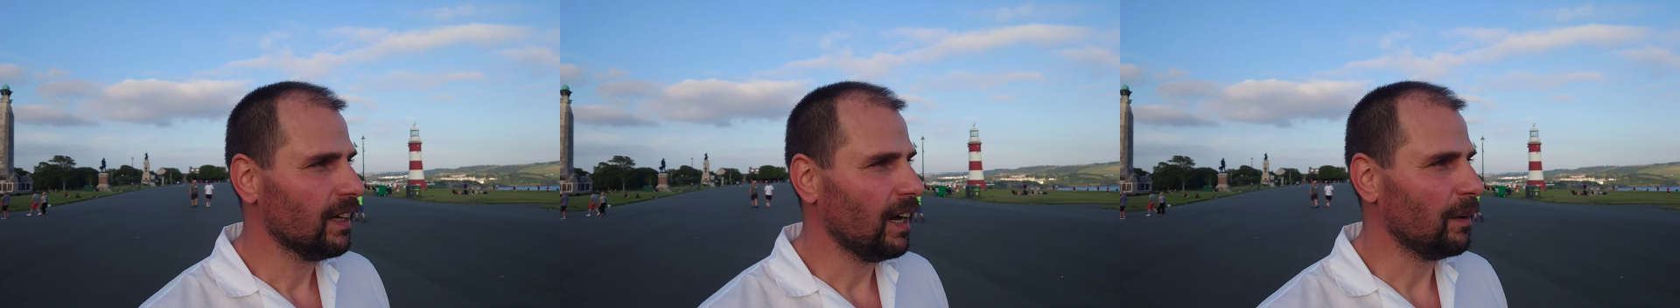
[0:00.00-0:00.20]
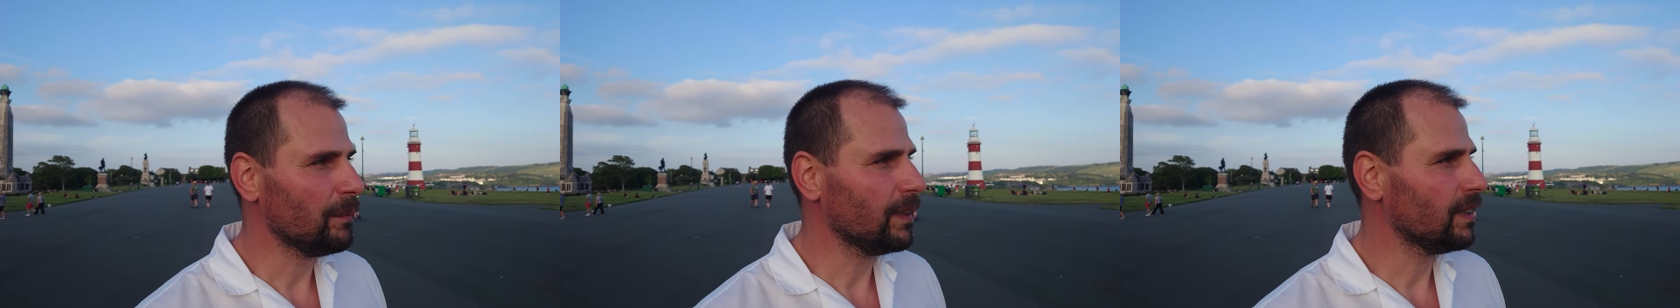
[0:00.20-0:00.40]

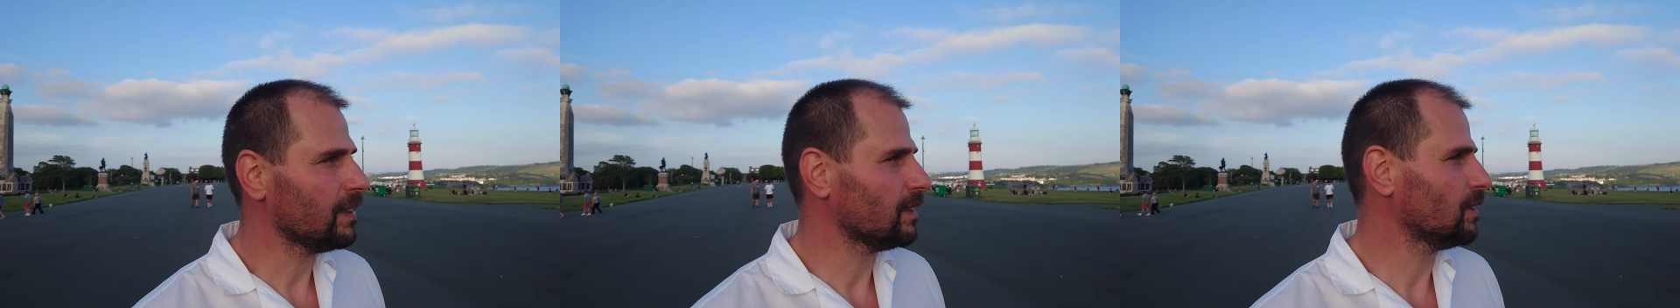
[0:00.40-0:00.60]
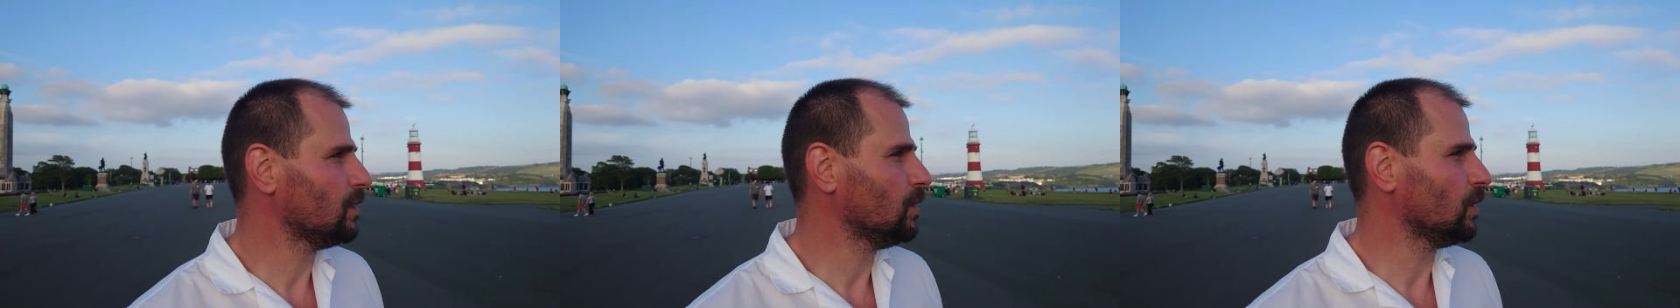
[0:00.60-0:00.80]
I
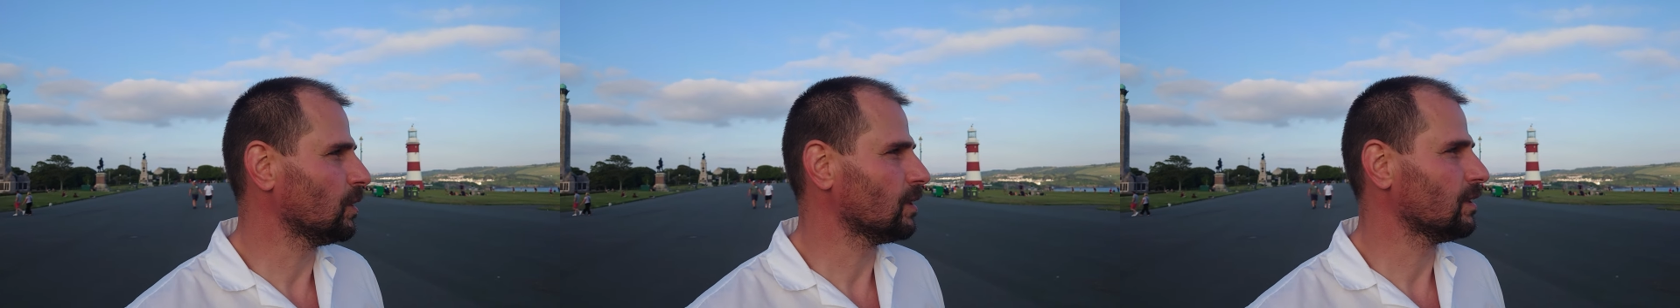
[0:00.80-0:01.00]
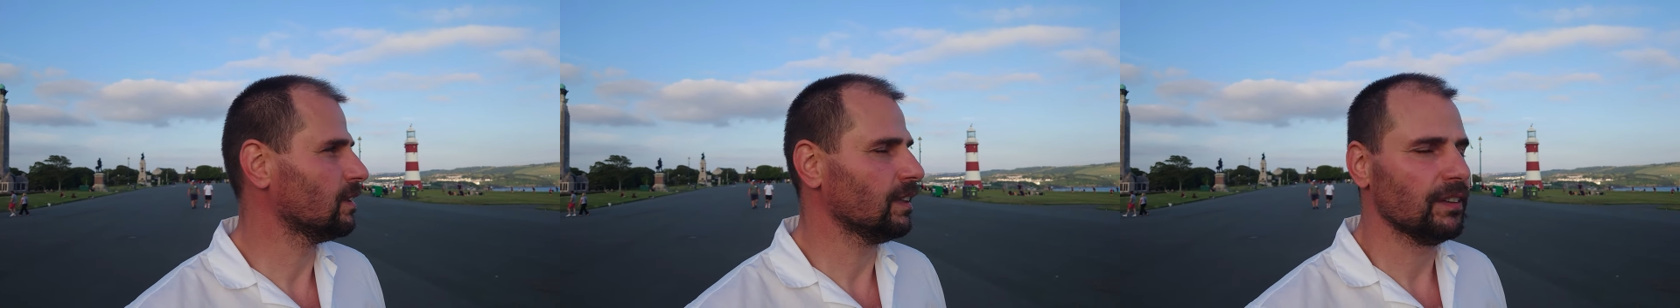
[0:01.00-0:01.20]
mean,
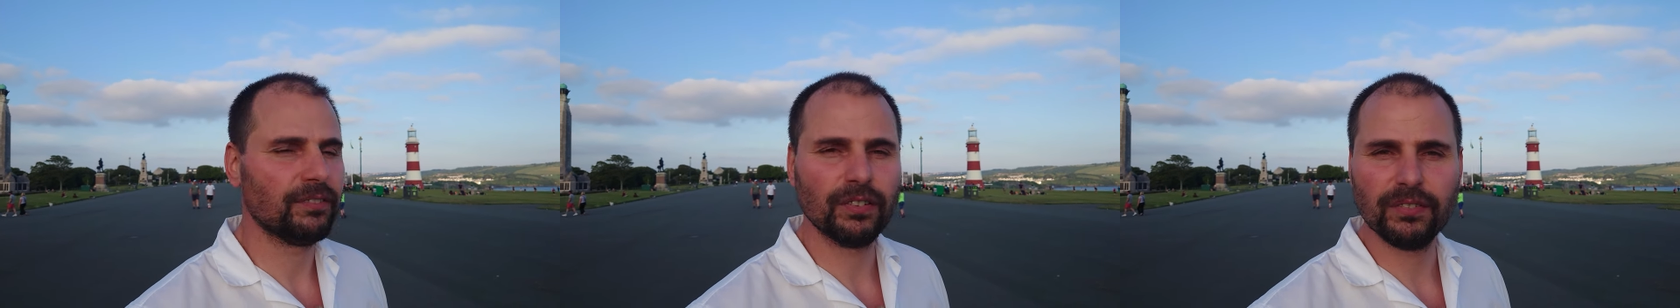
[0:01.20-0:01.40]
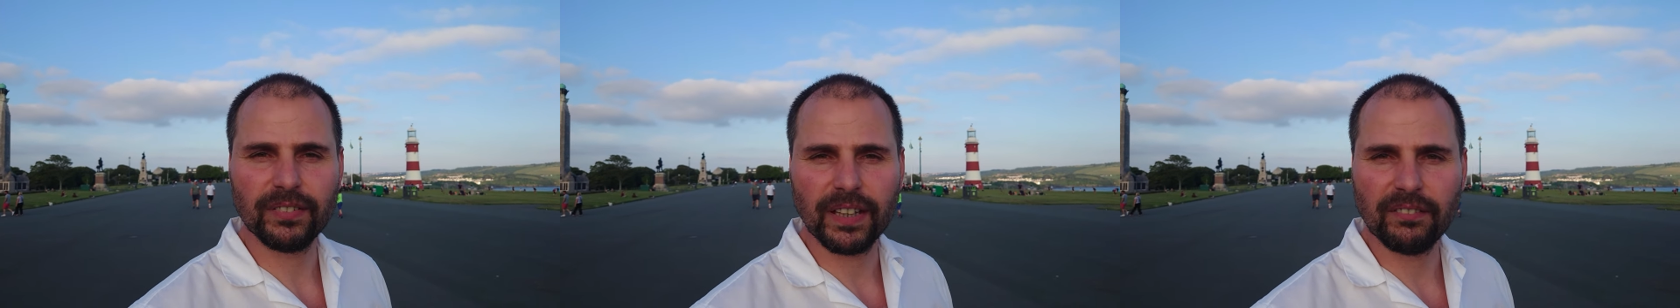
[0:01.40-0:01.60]
look, if
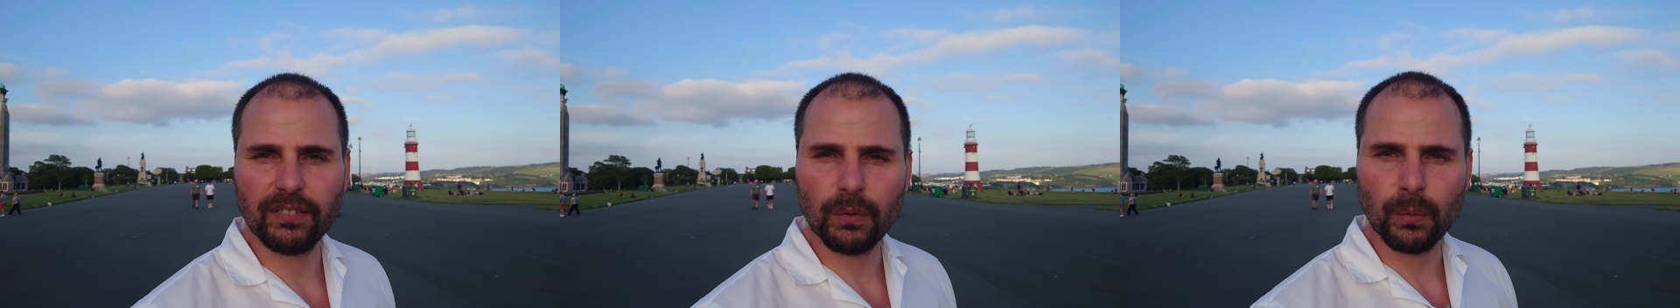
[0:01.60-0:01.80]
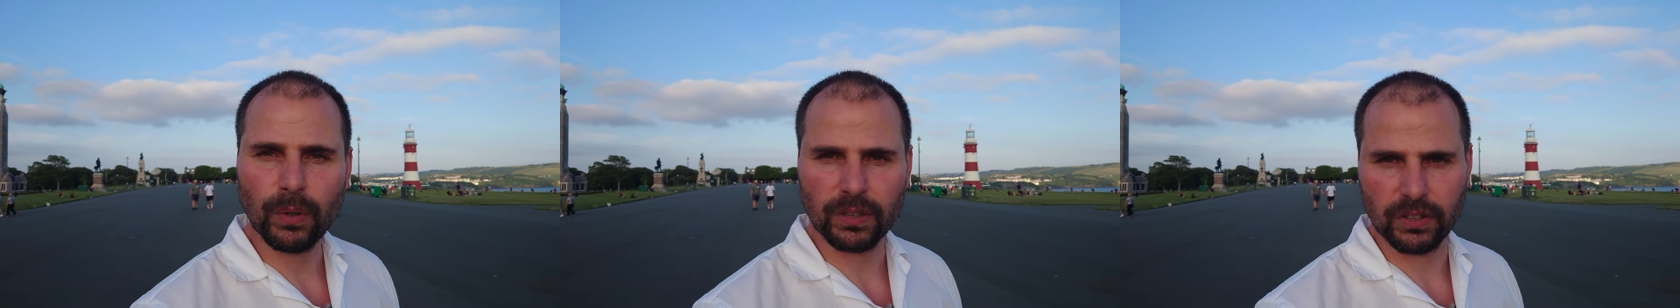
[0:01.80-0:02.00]
you've never
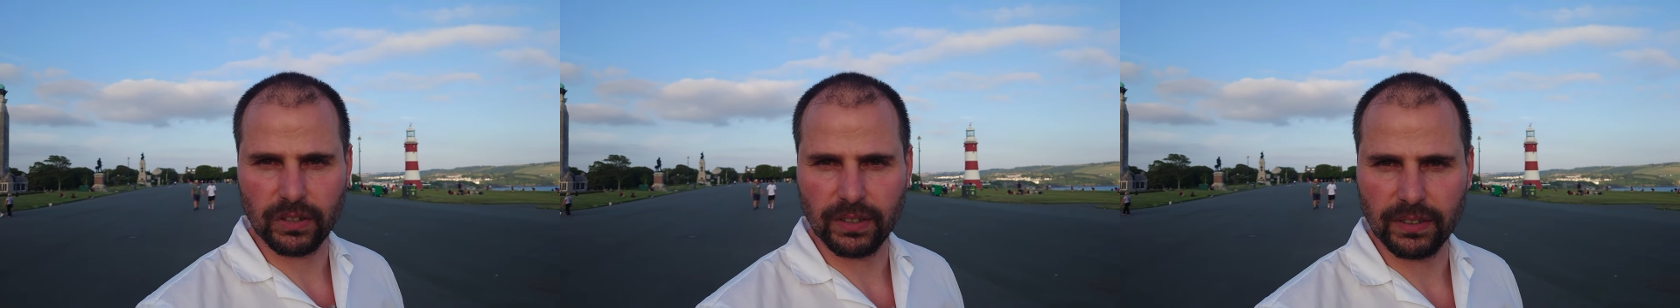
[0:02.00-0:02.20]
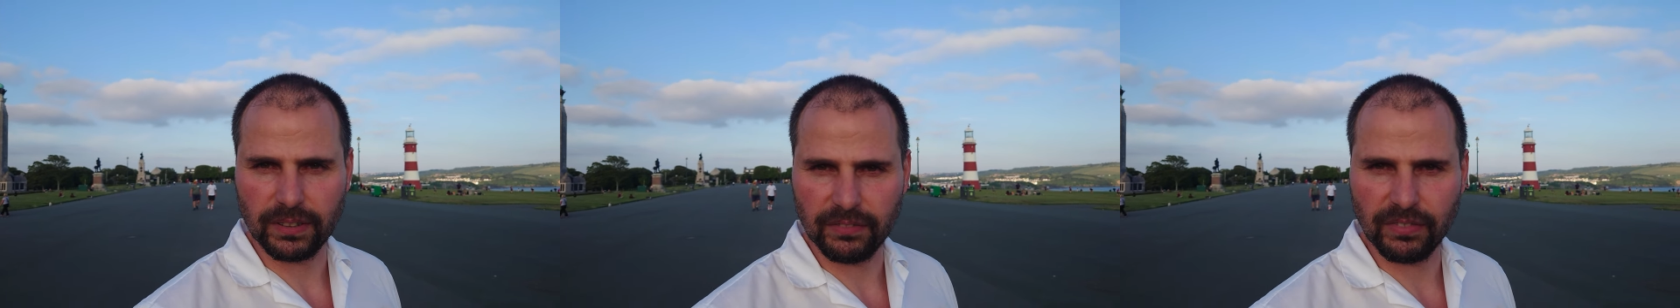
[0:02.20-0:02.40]

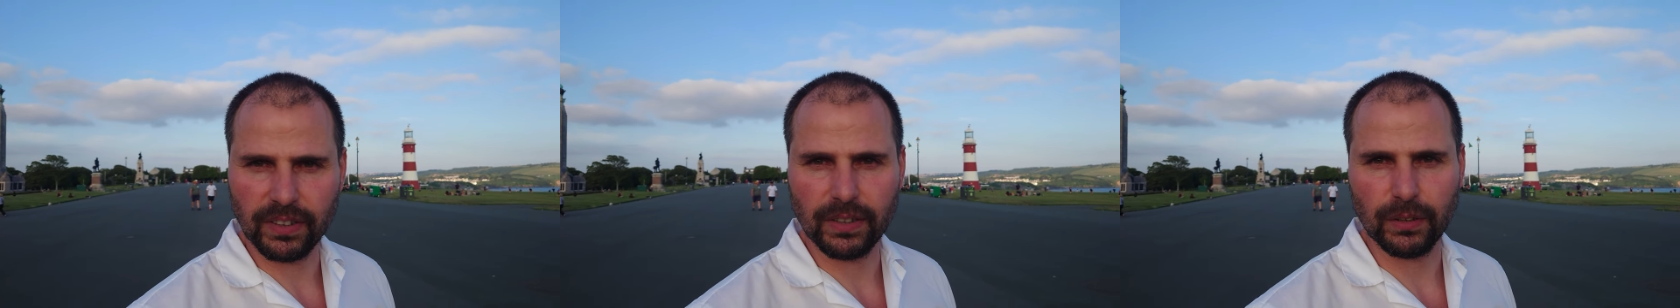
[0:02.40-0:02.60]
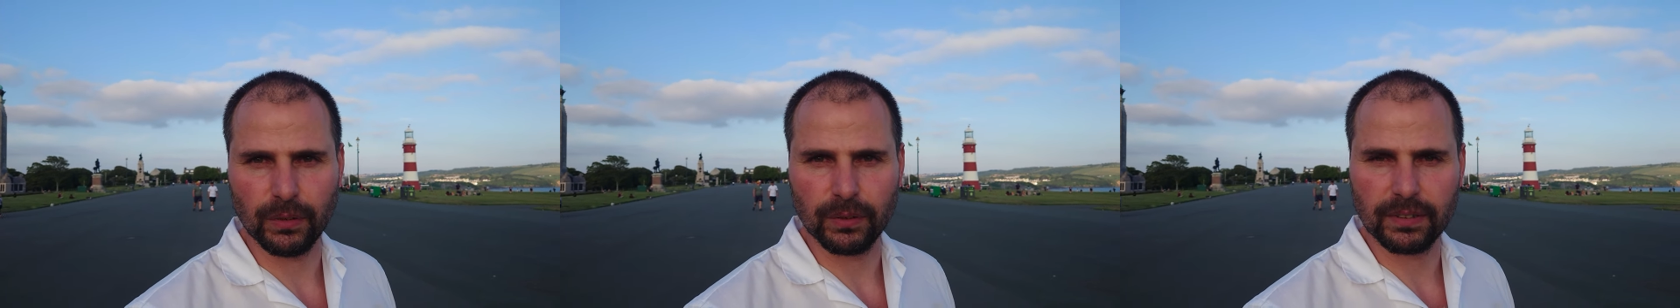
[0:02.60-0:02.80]
watched his
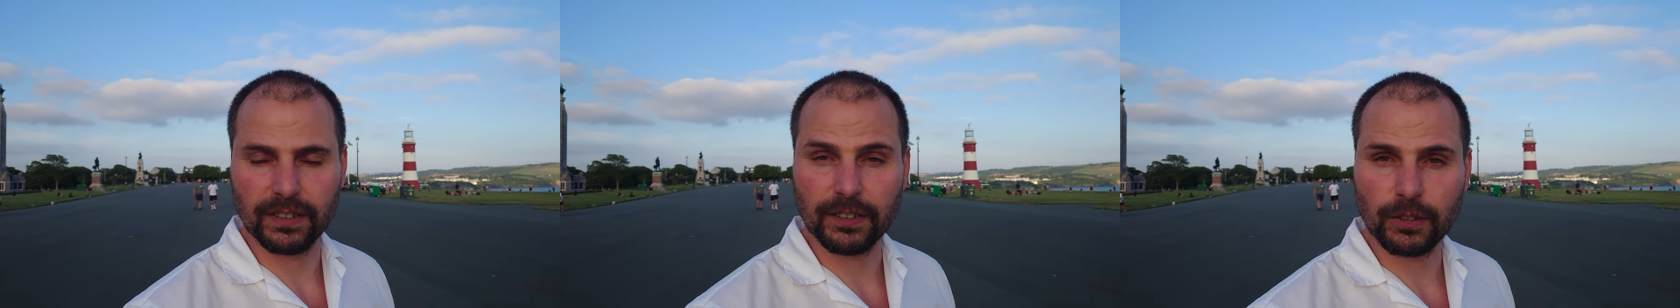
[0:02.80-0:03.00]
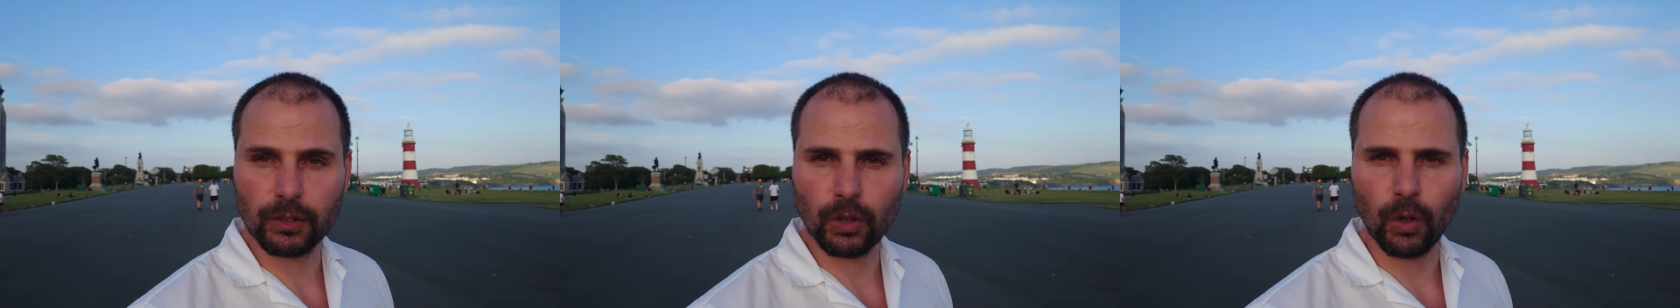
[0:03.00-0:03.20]
videos,
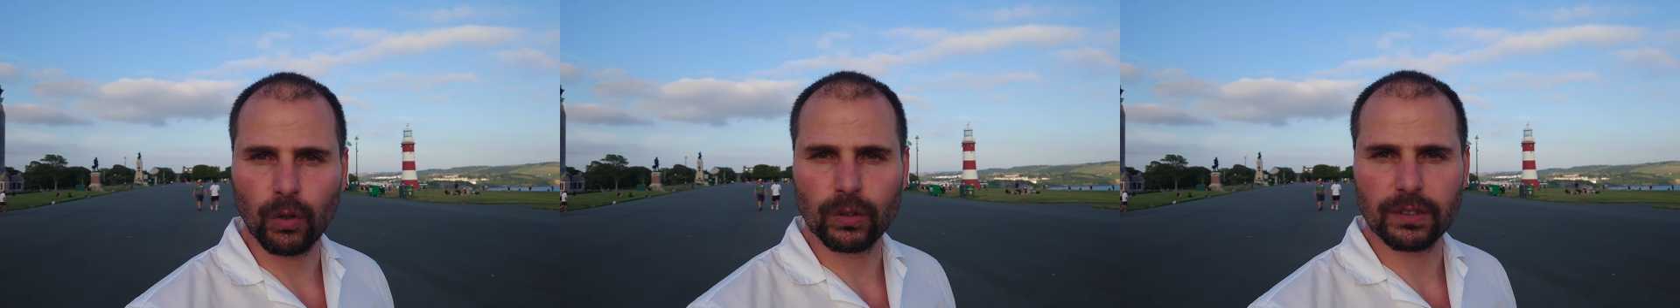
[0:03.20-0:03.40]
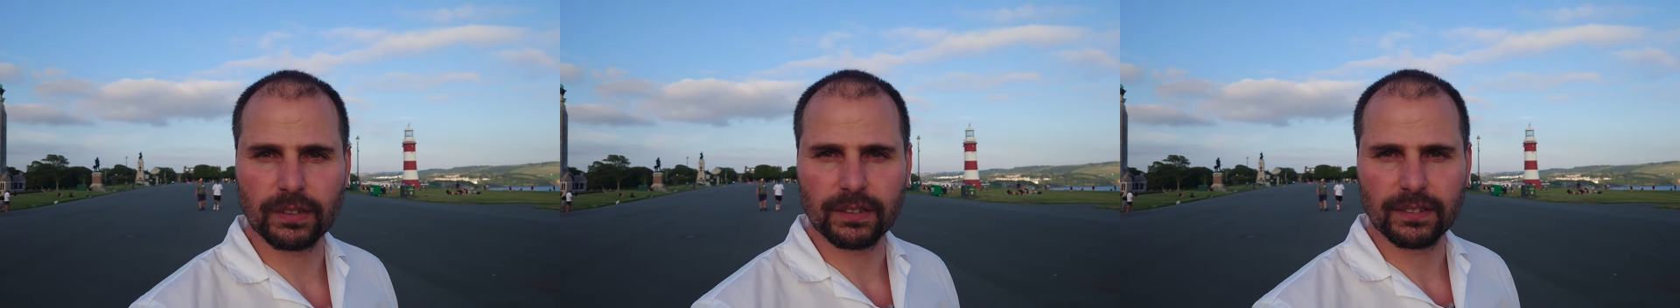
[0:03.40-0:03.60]
his
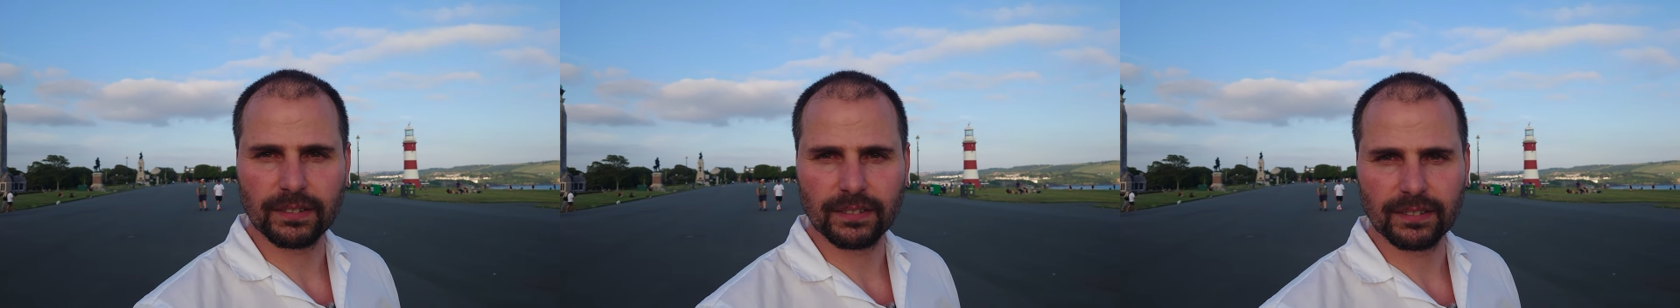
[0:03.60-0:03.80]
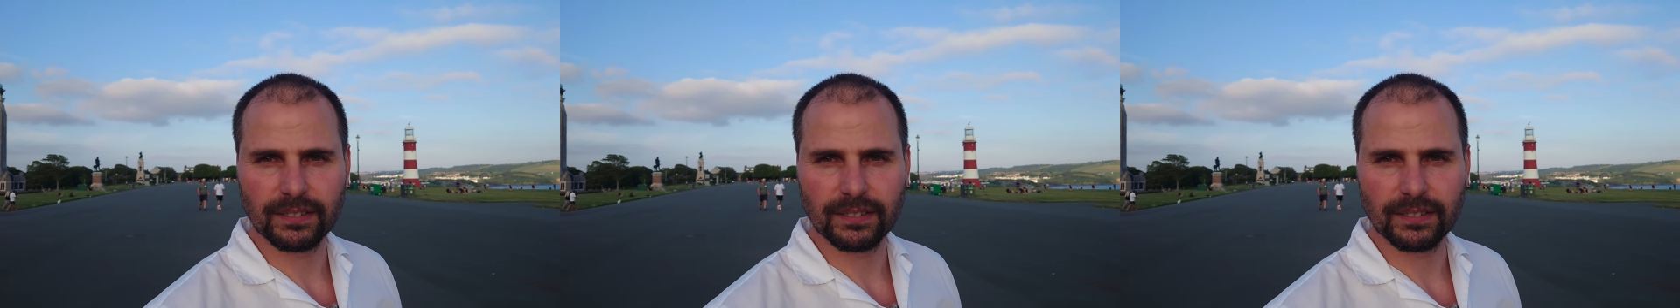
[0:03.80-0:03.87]
talks,